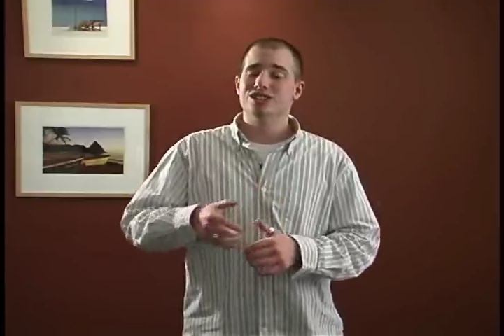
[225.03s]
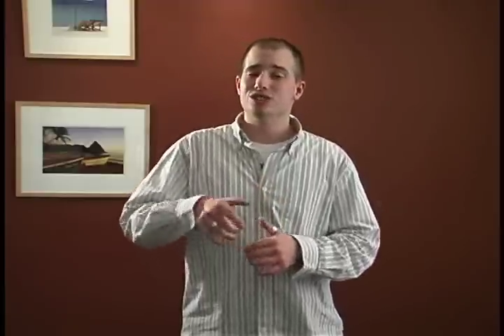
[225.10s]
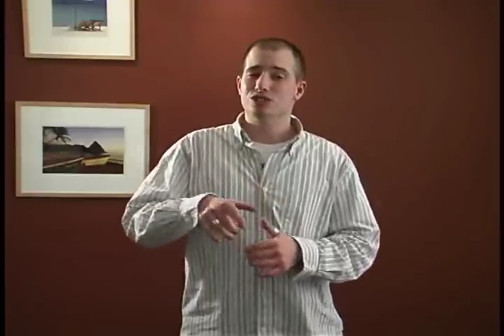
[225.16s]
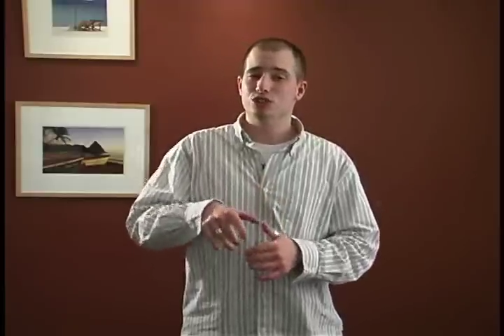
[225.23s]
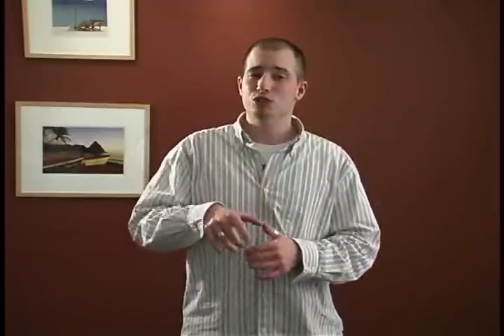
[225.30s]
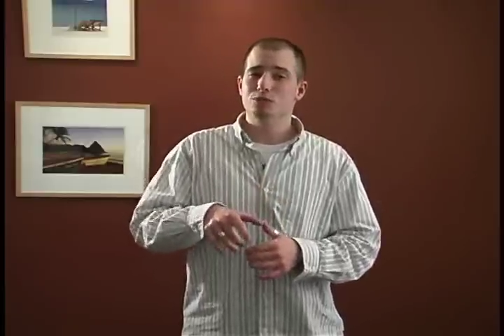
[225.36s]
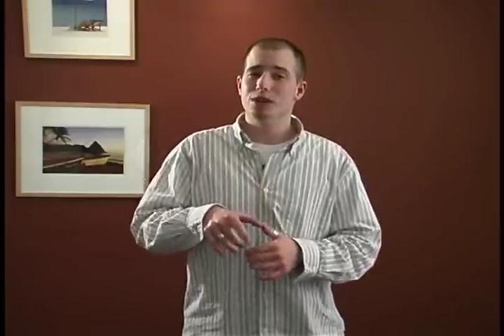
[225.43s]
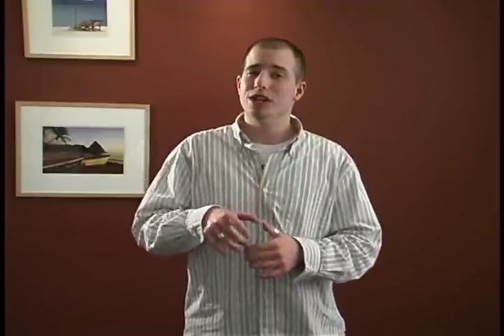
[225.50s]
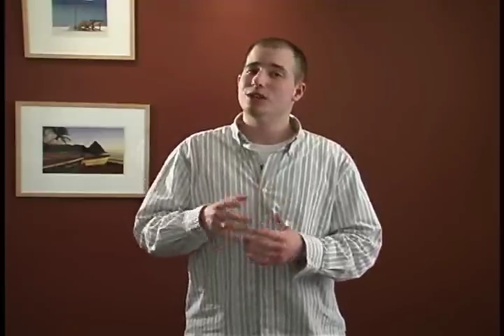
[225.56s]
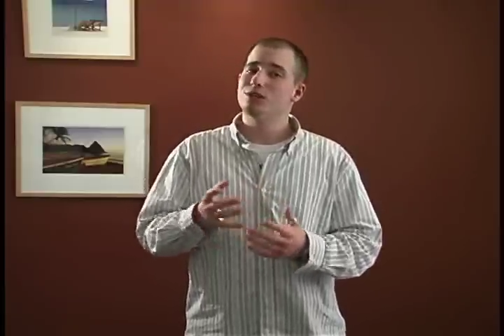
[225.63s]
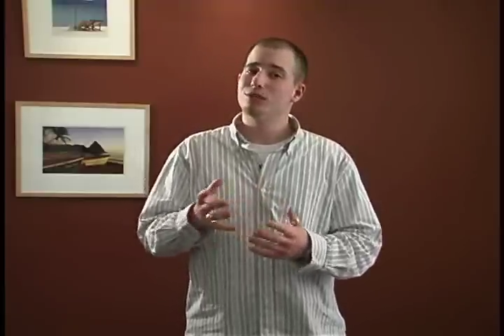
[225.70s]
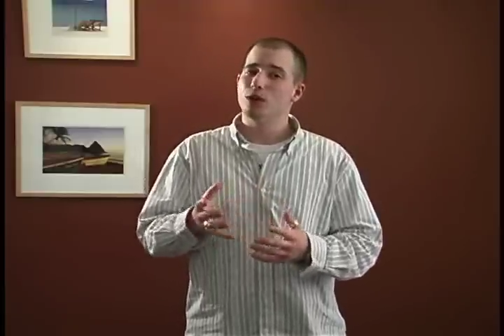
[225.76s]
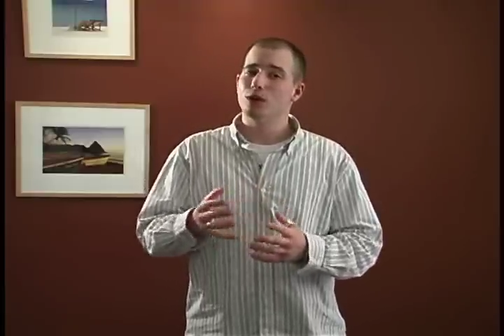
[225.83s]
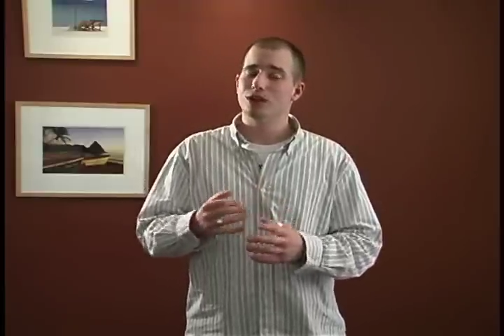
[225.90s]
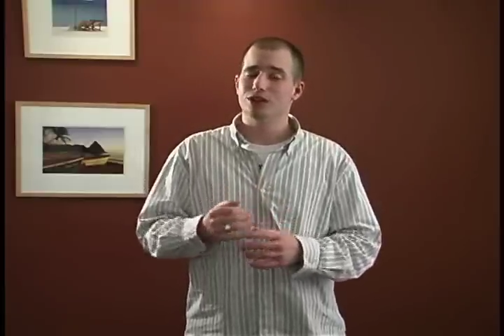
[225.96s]
Zoom in and
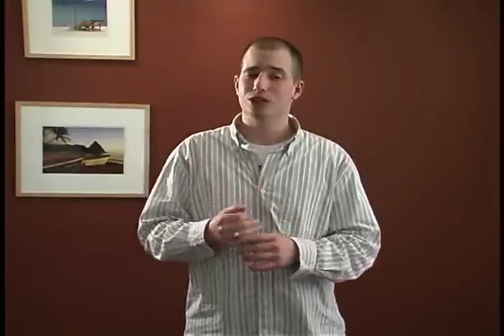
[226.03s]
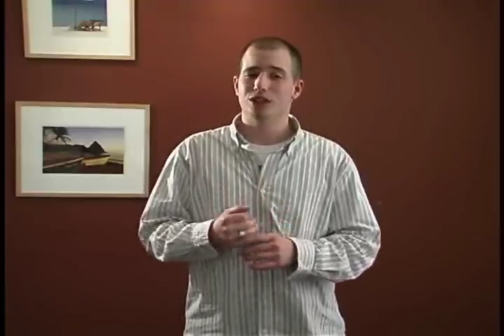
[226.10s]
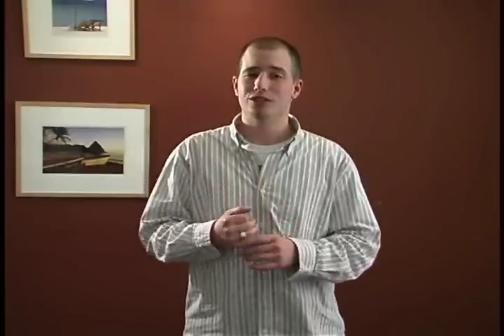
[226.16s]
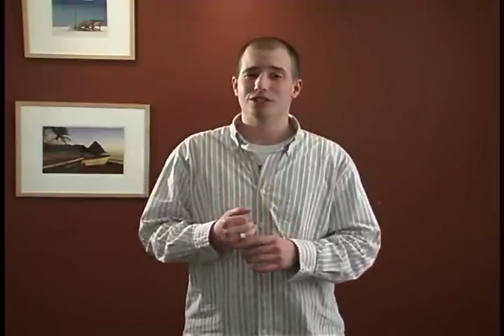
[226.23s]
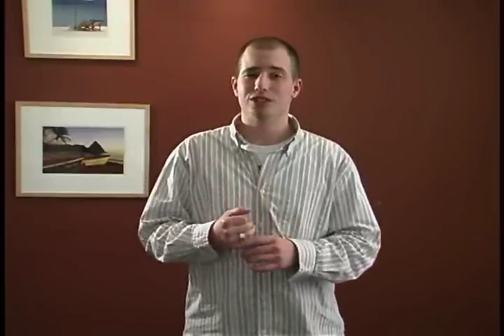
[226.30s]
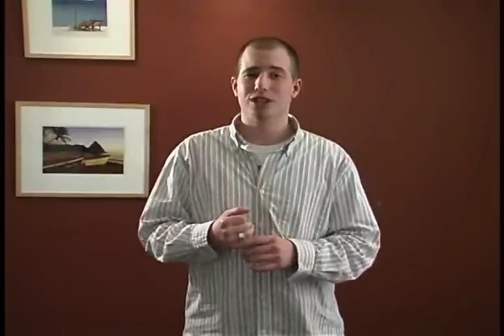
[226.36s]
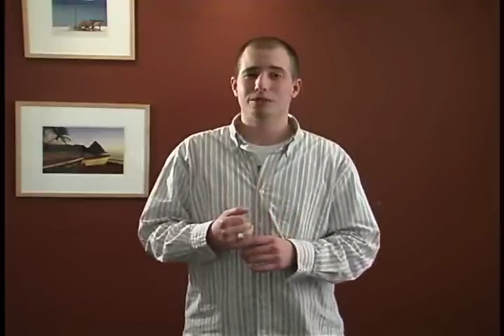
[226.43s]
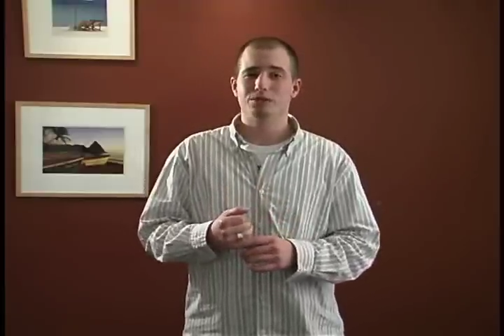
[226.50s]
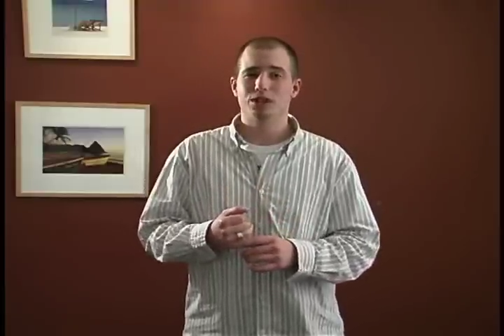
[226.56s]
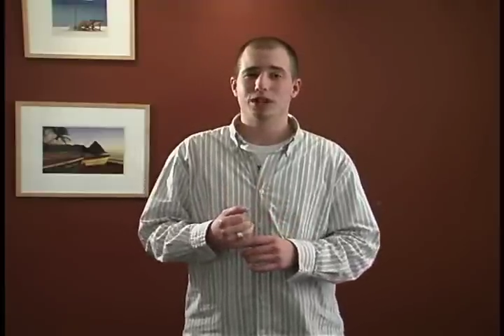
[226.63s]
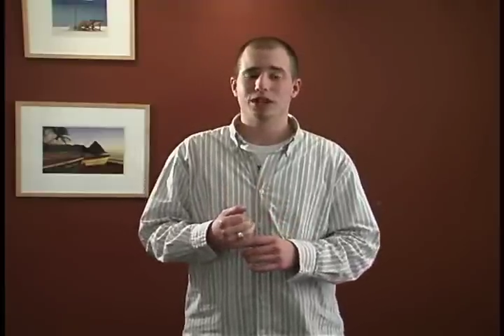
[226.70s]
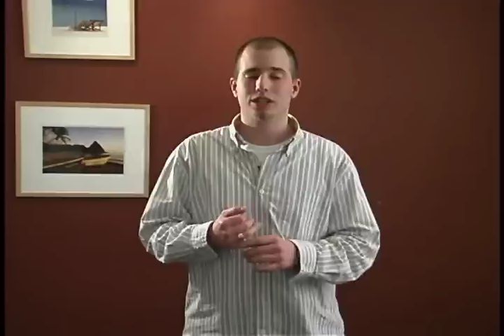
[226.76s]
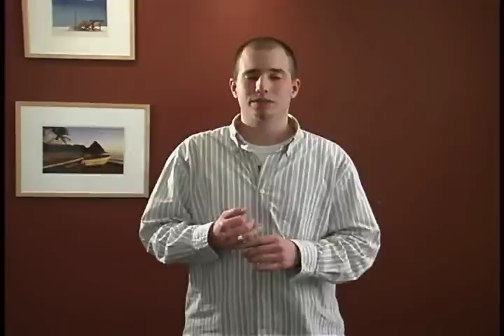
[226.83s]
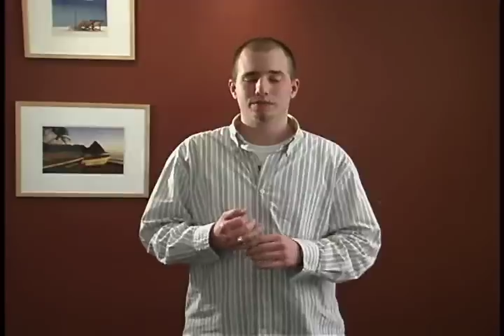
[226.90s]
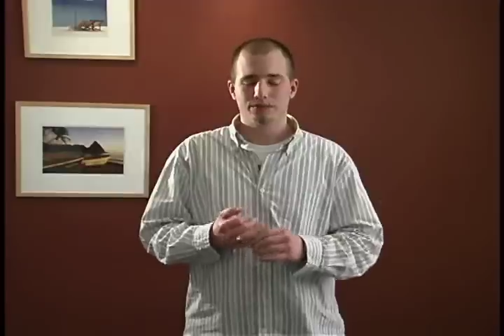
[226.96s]
focus on the
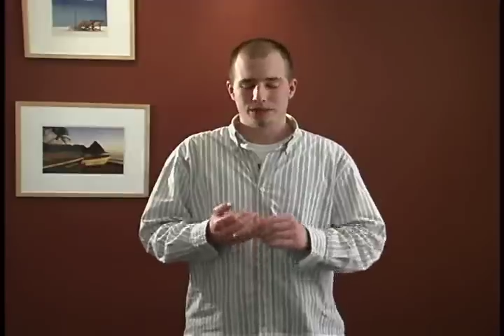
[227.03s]
subject.